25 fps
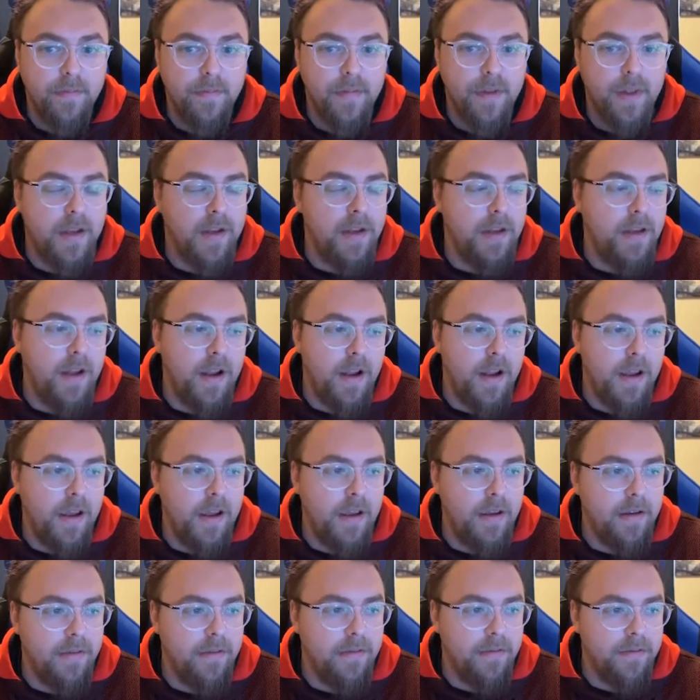That I
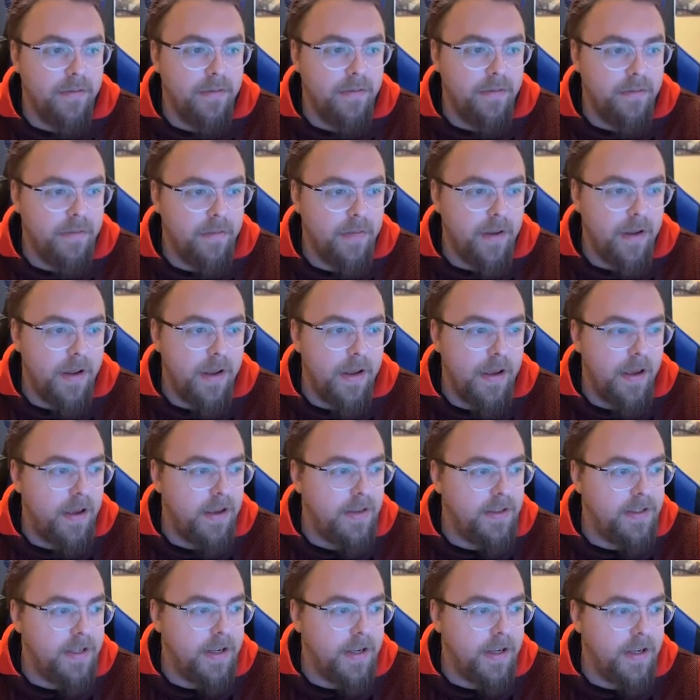have a
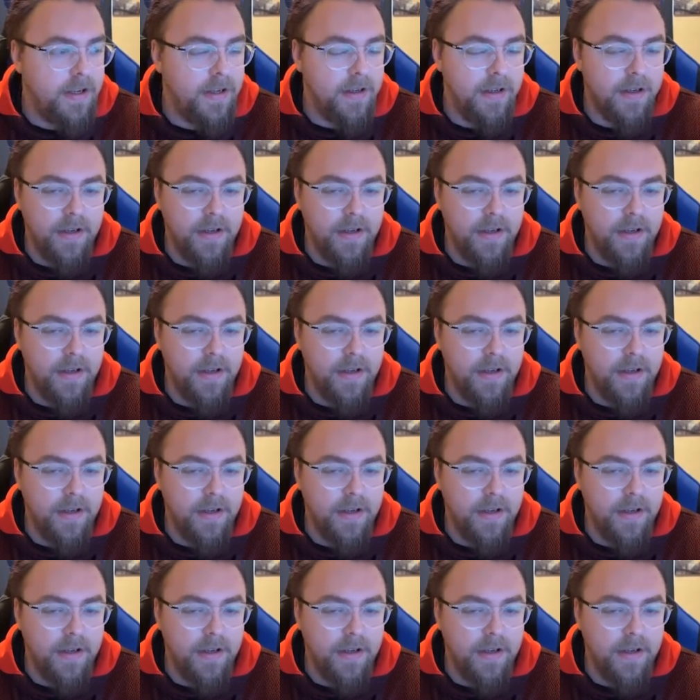headset